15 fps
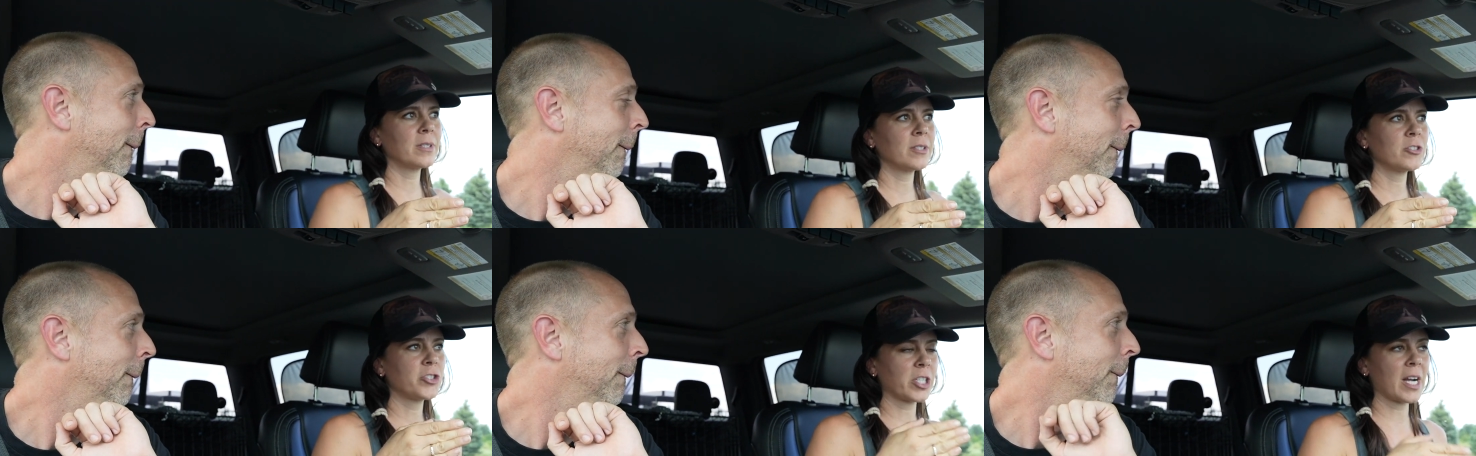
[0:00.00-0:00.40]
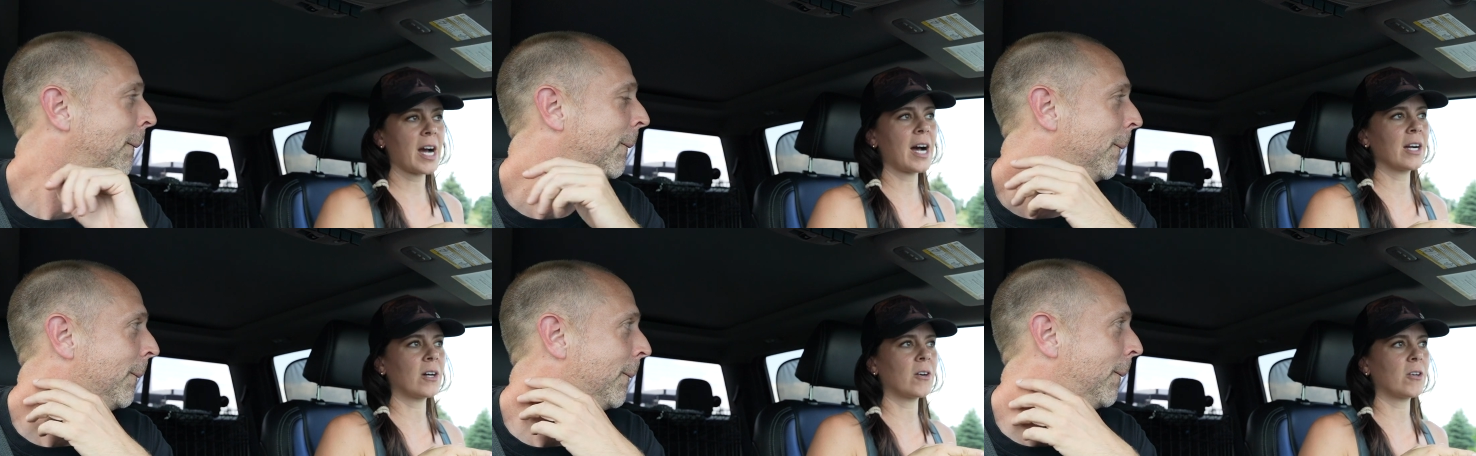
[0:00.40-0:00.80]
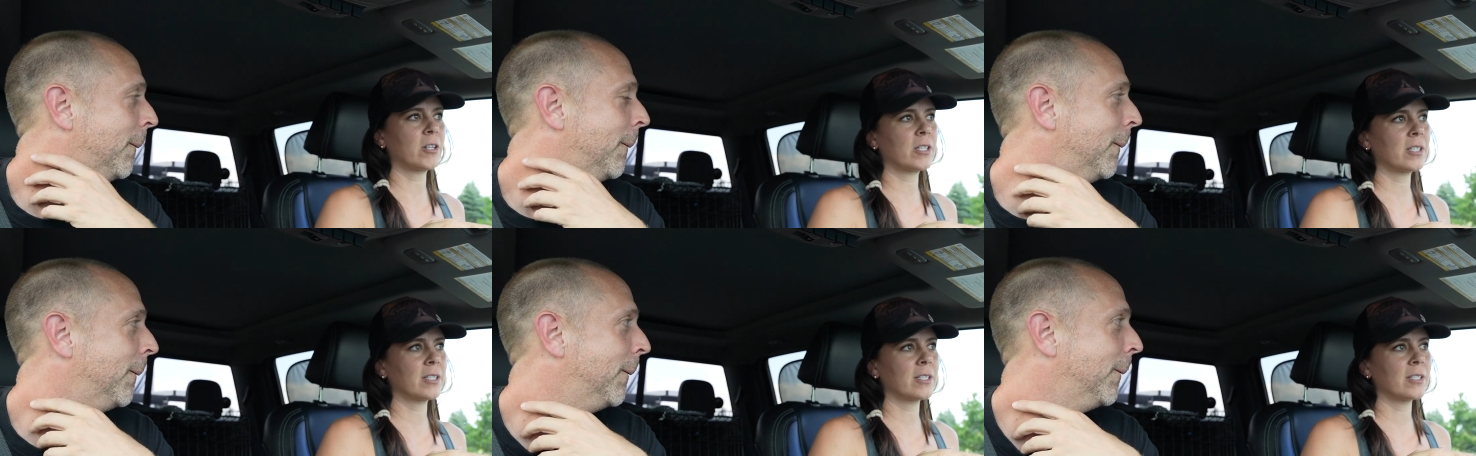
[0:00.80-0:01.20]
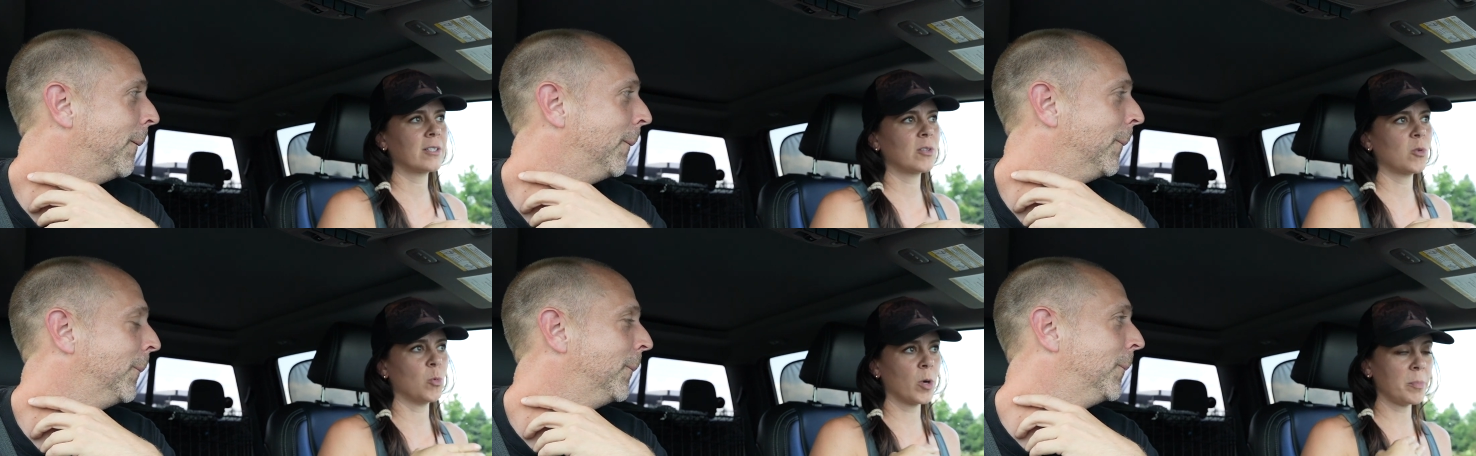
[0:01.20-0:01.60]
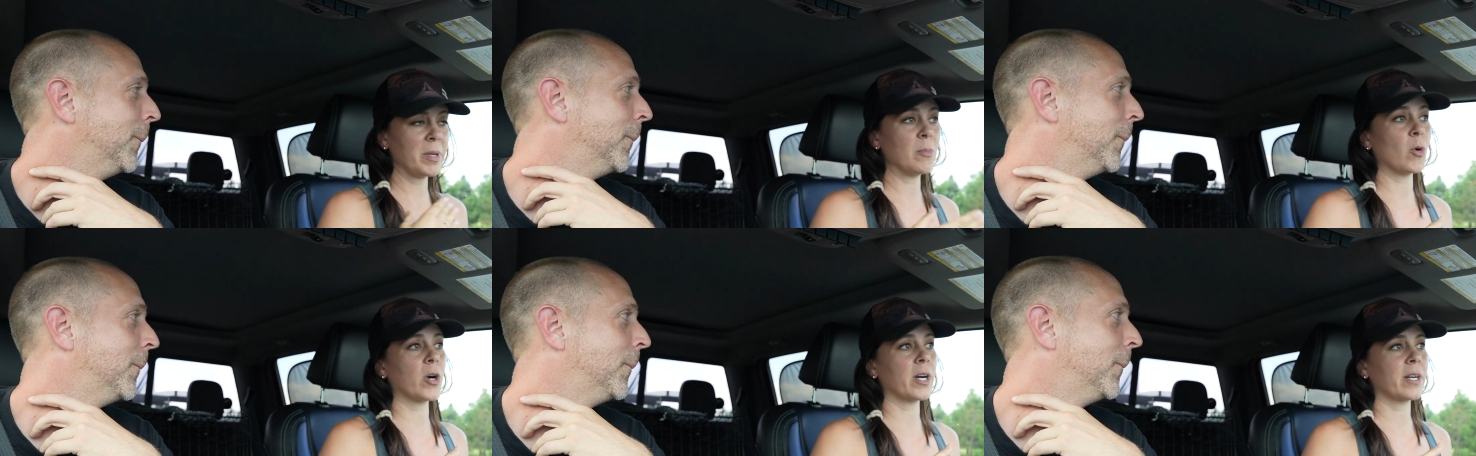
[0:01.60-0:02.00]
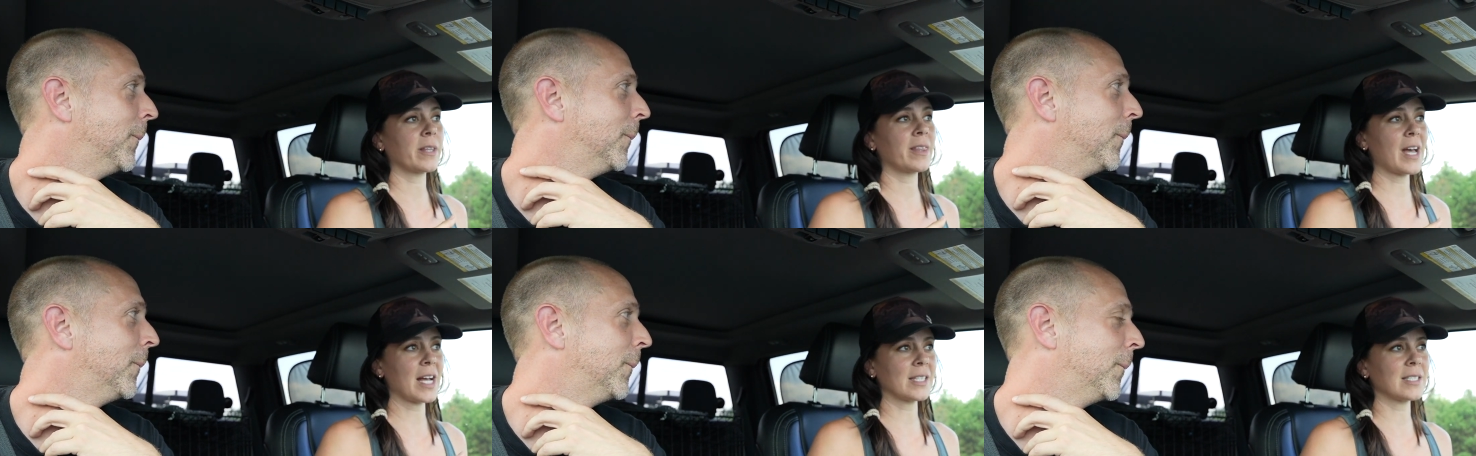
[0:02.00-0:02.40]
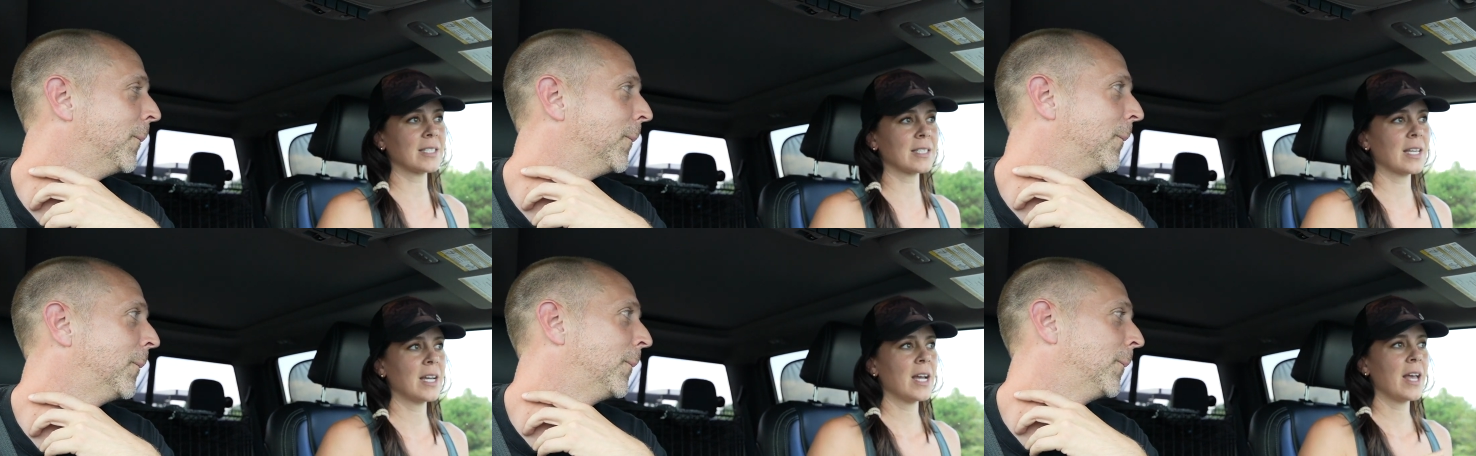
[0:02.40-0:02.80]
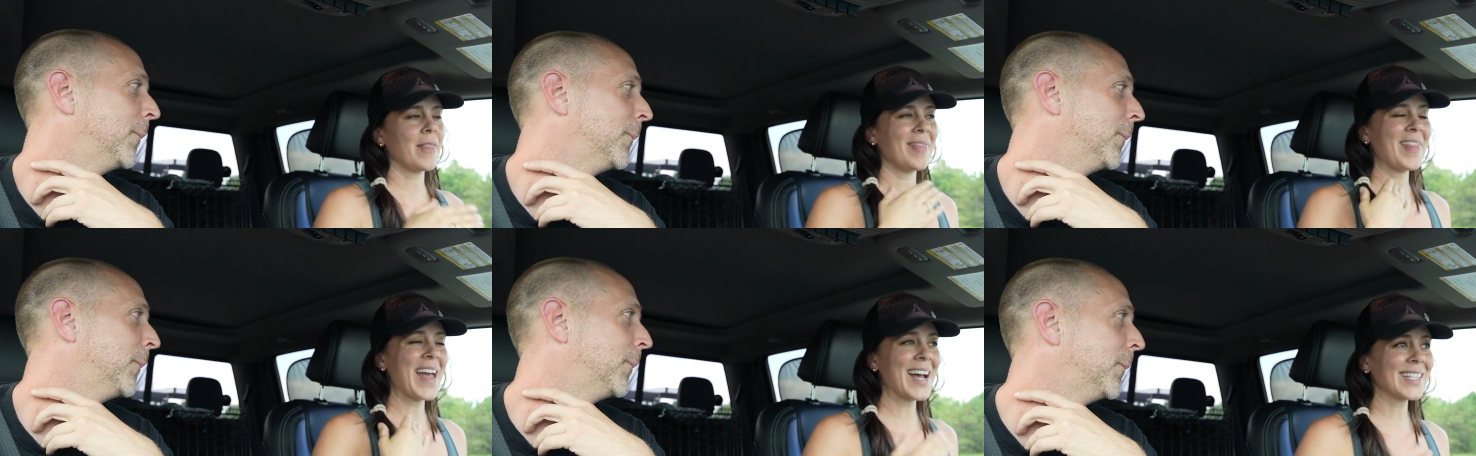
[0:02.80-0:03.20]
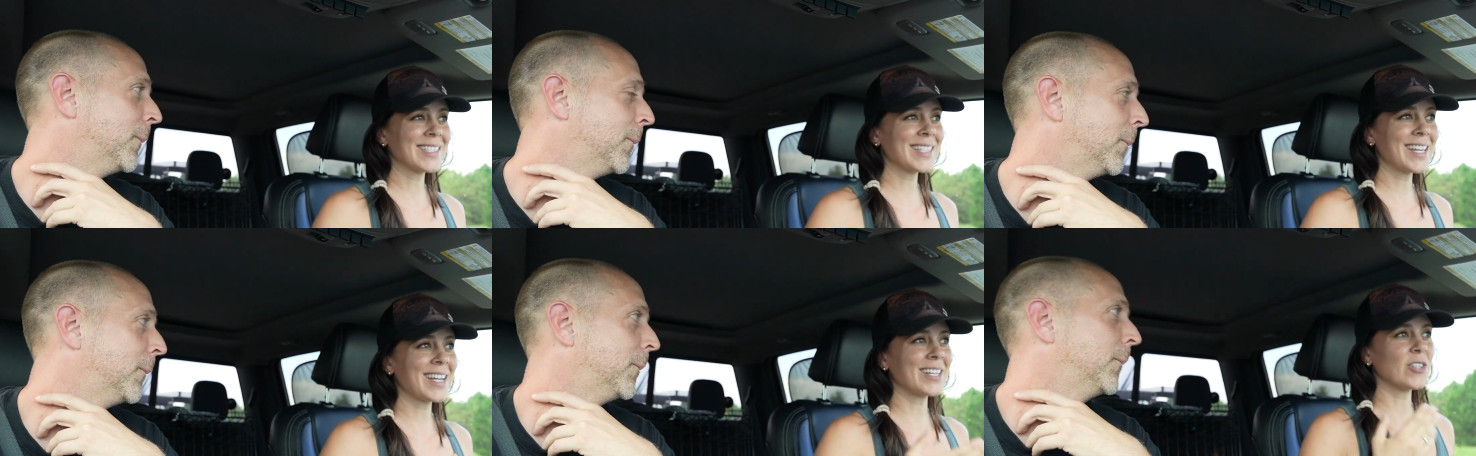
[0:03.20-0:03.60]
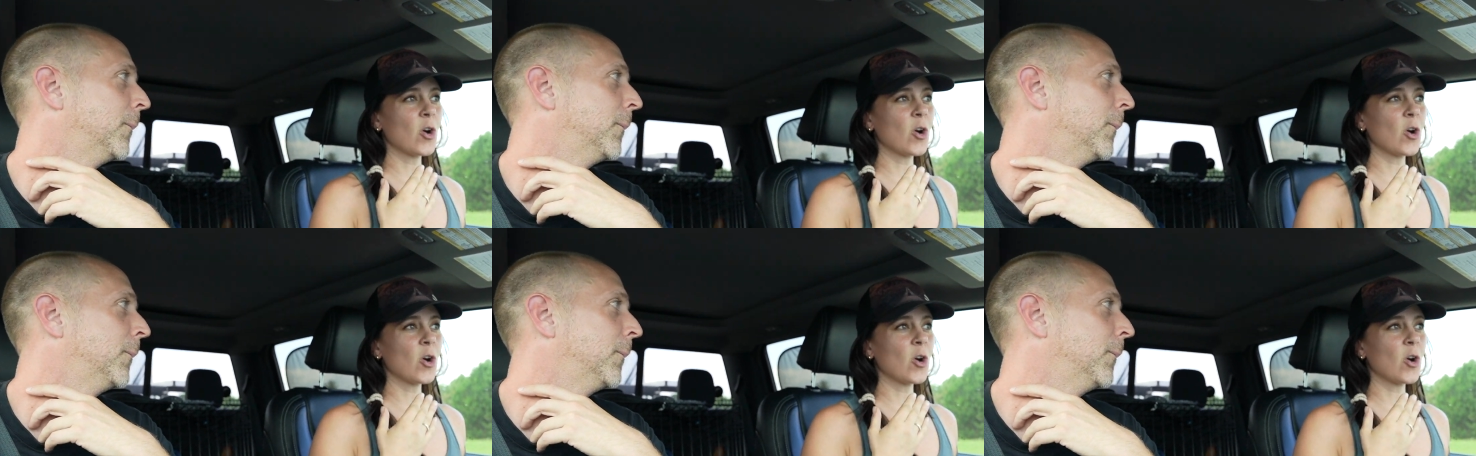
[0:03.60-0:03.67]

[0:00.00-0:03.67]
Speaker 1: Chicago would be more. That's like a